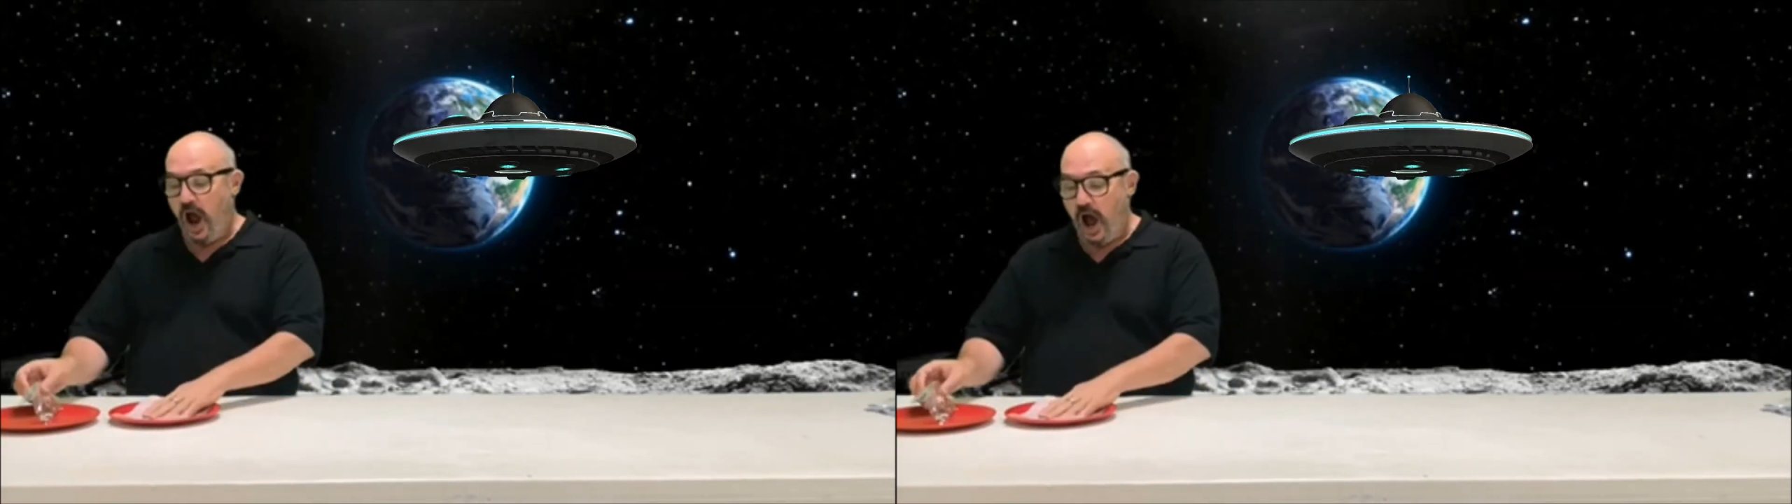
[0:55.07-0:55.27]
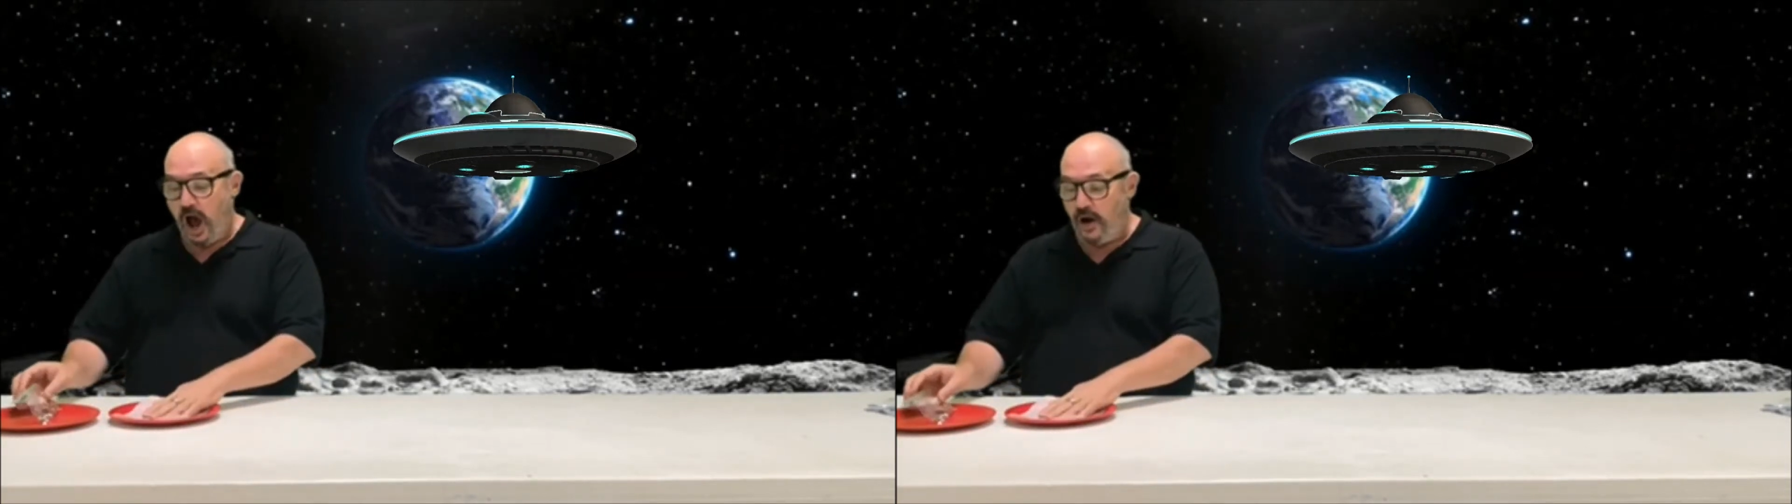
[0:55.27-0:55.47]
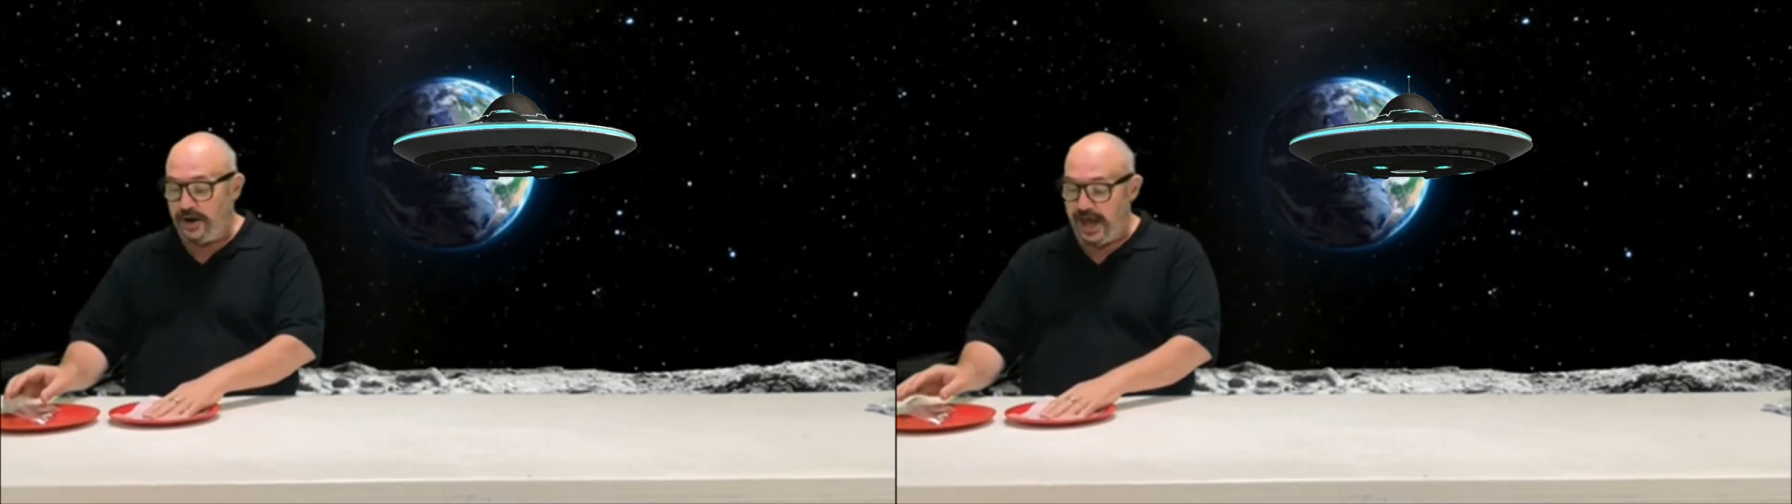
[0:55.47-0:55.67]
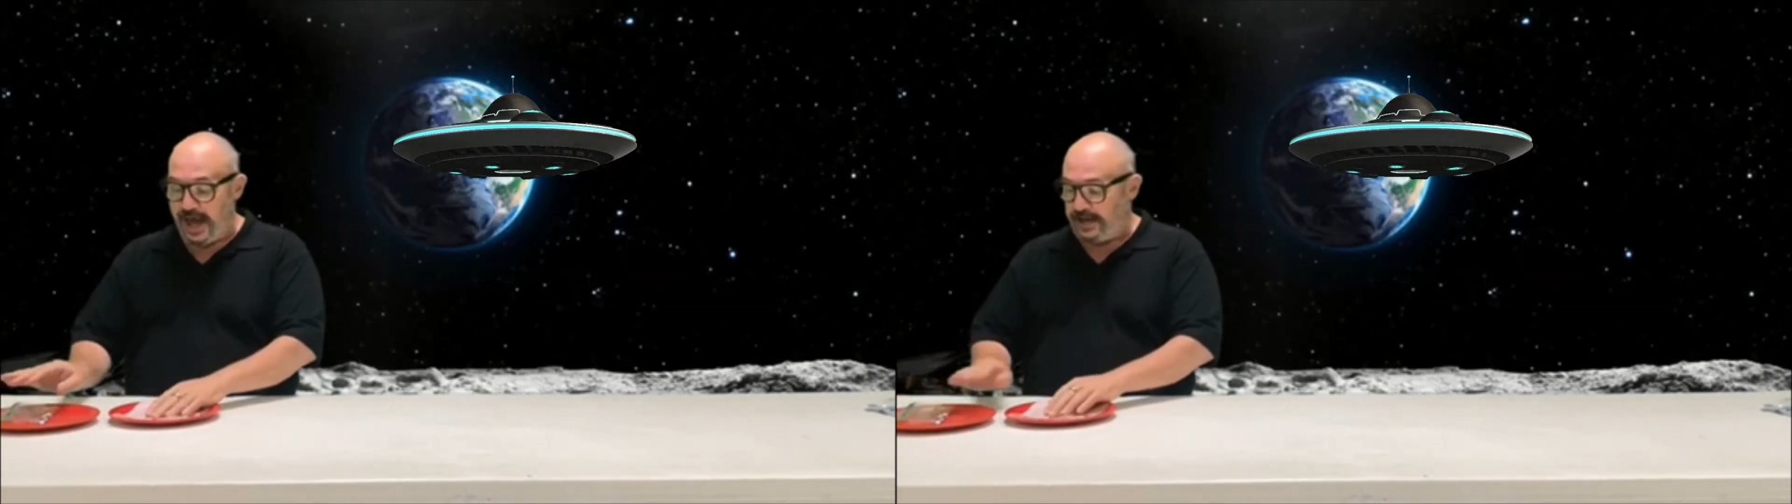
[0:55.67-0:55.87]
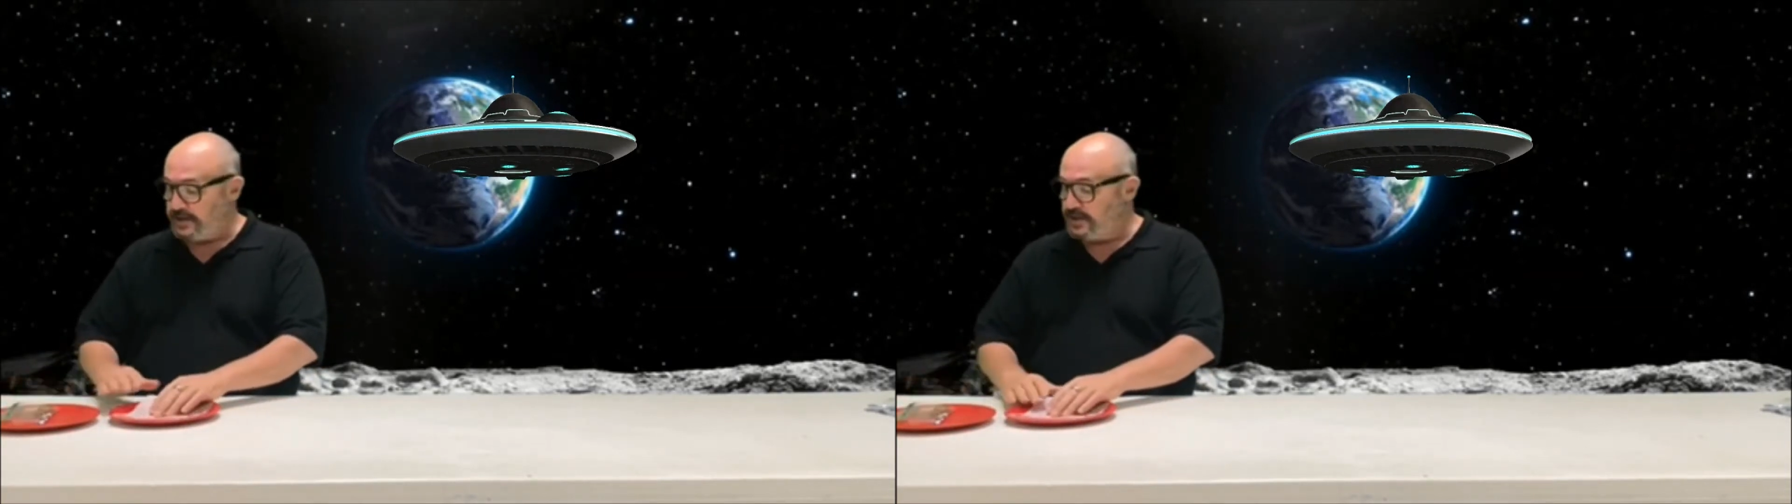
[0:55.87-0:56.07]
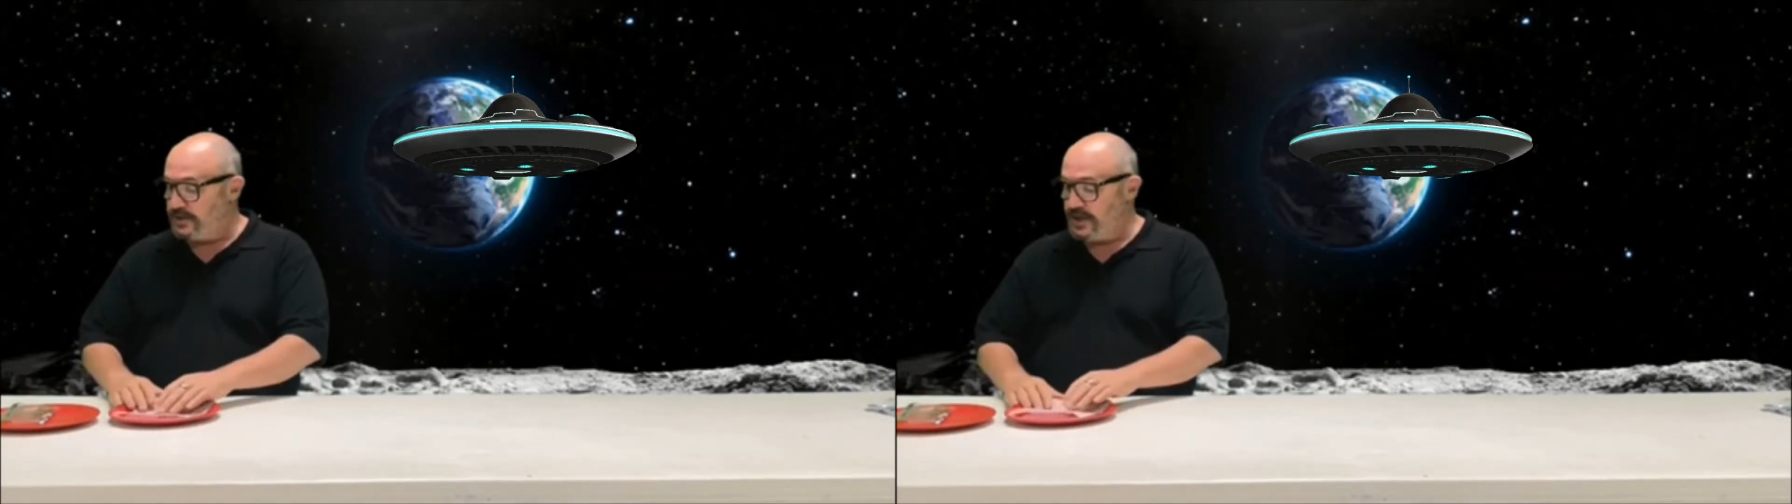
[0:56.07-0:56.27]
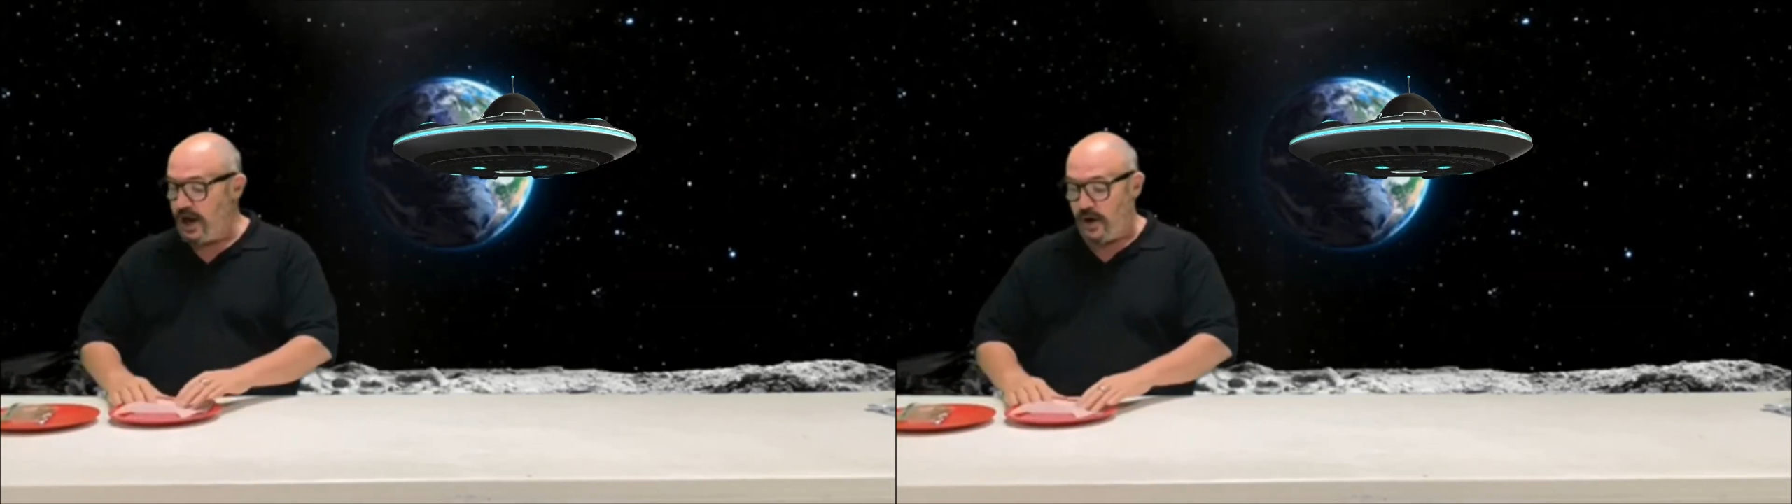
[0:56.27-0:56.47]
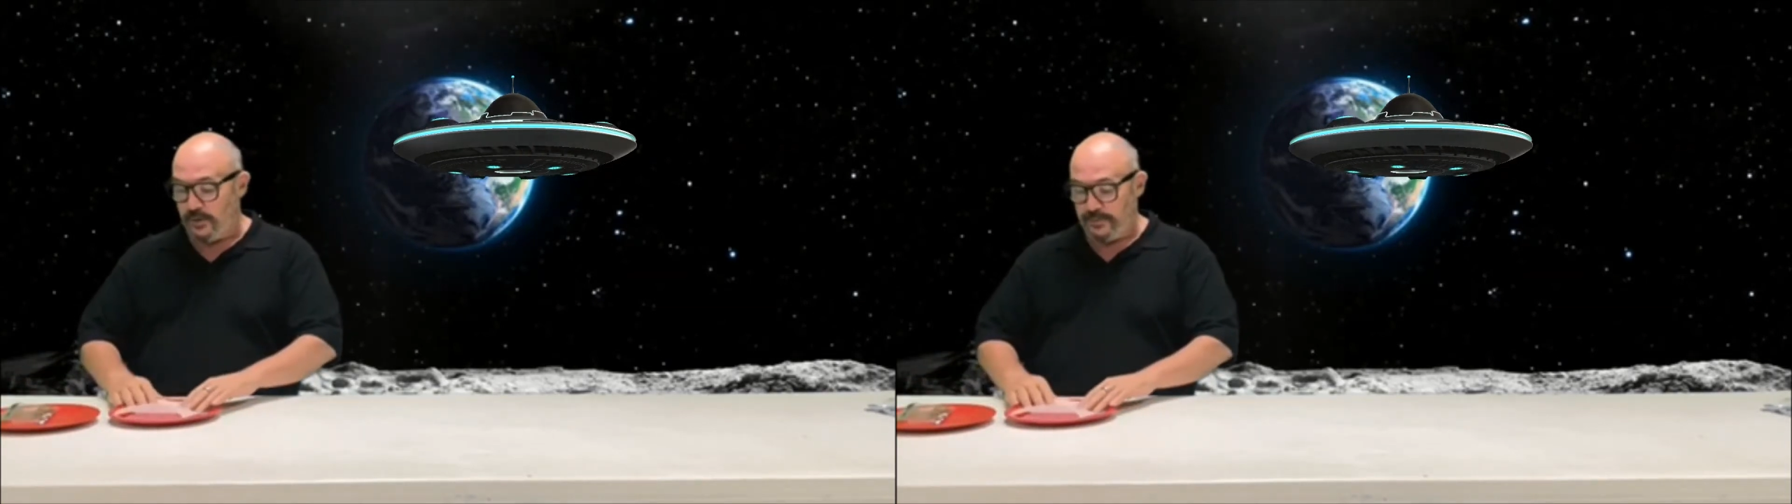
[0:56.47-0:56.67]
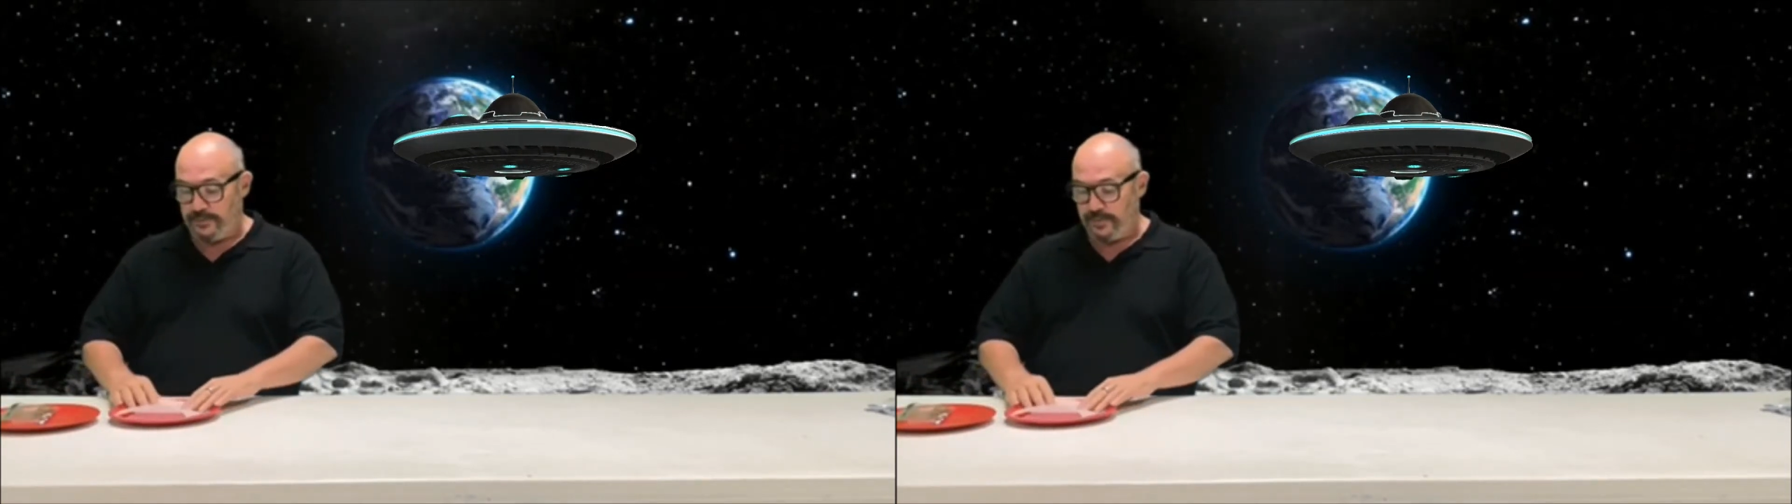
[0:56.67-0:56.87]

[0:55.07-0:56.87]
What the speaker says: Okay, so